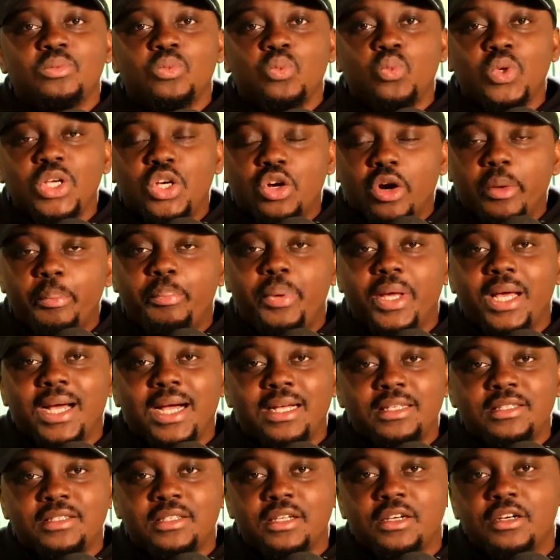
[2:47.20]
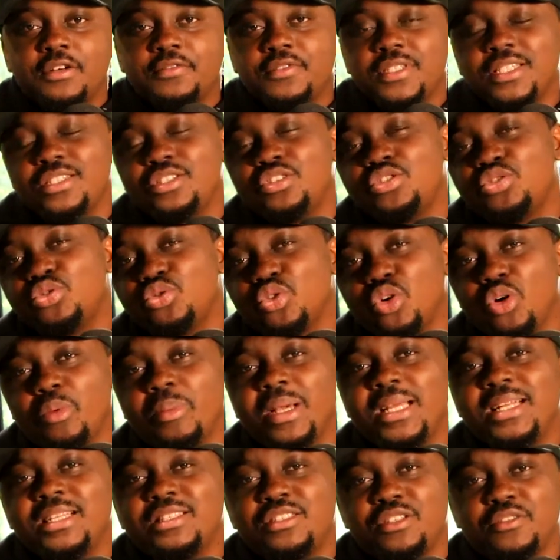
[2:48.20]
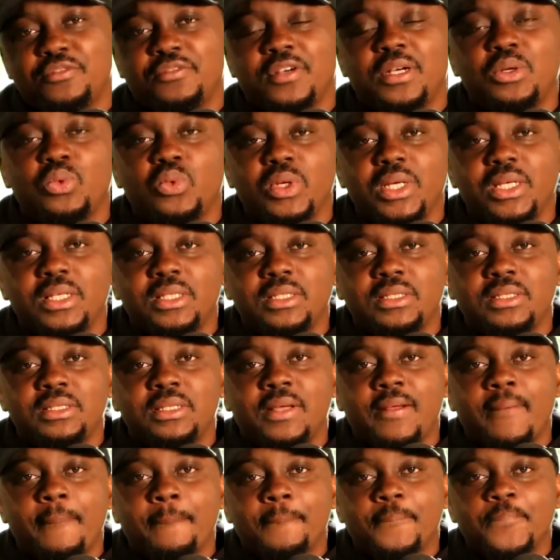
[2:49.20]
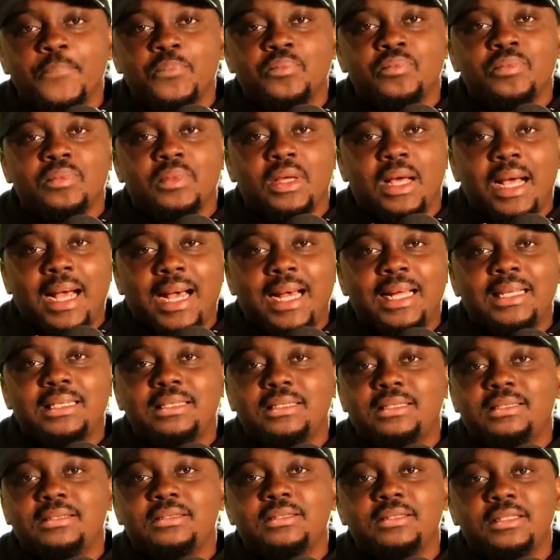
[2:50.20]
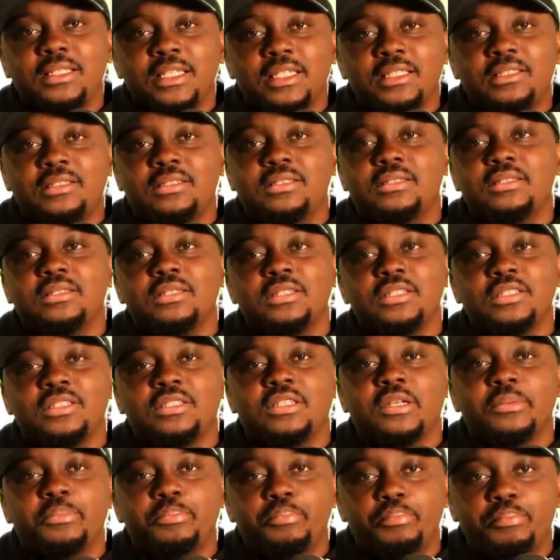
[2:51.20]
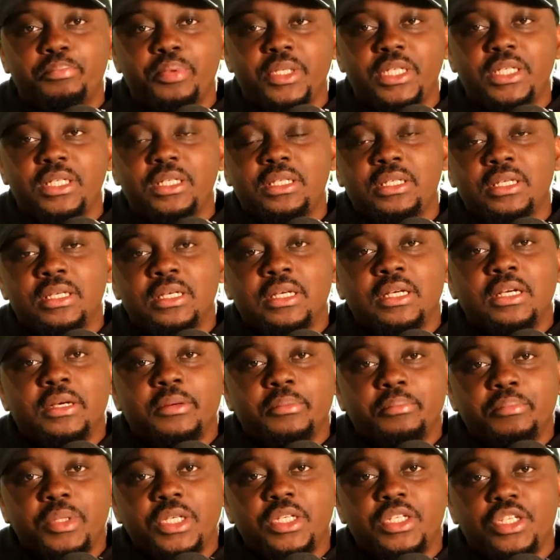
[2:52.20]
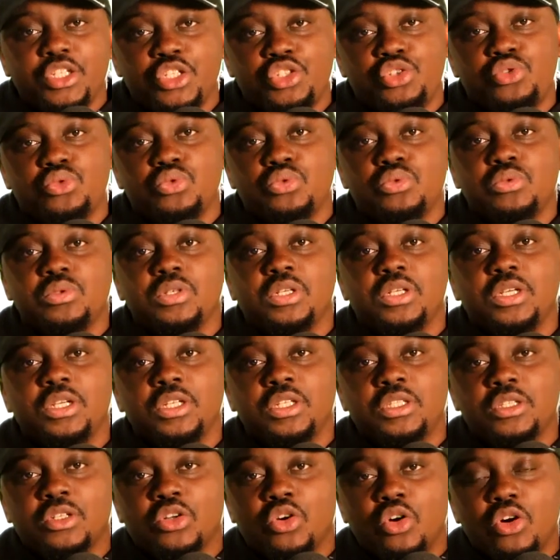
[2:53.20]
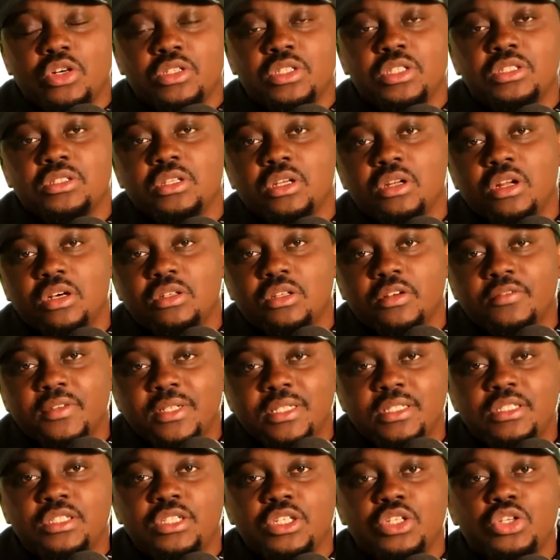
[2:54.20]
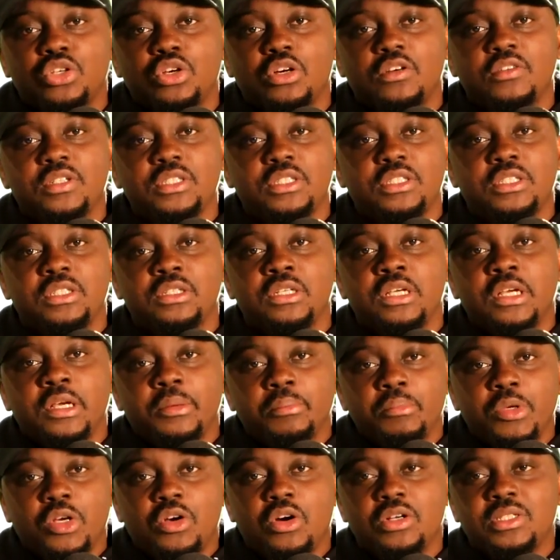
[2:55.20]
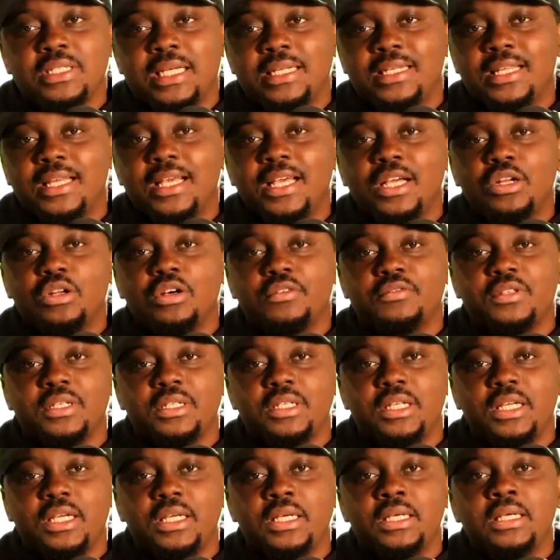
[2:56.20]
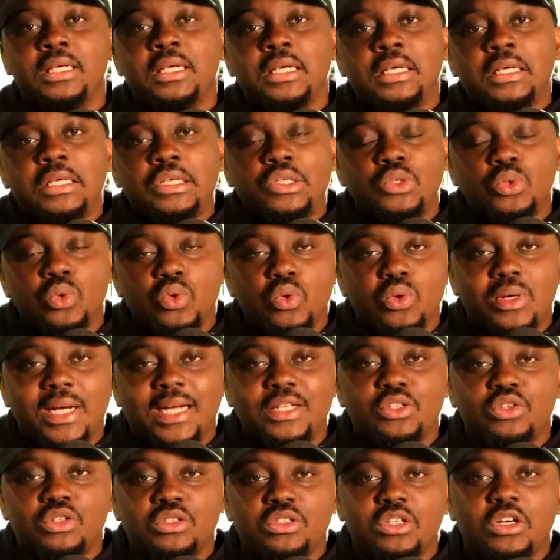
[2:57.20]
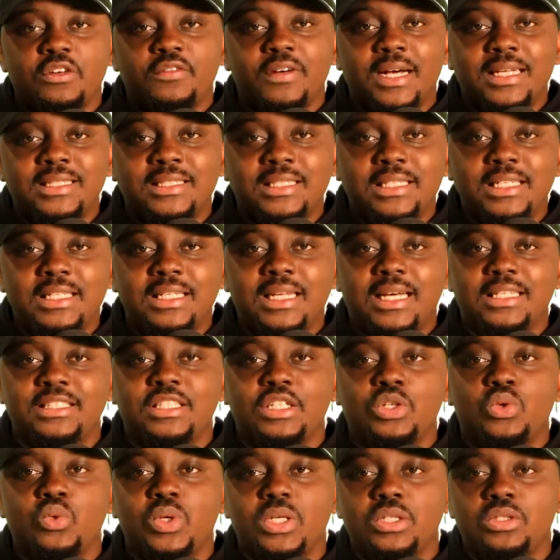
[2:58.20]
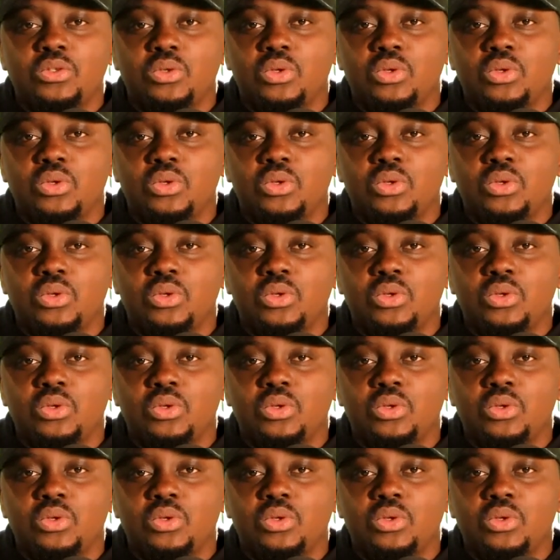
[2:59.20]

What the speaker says: We compare ourselves in so many different ways. And this is a big issue. It causes a lot of insecurity, because at the end of the day, you look at yourself as inadequate.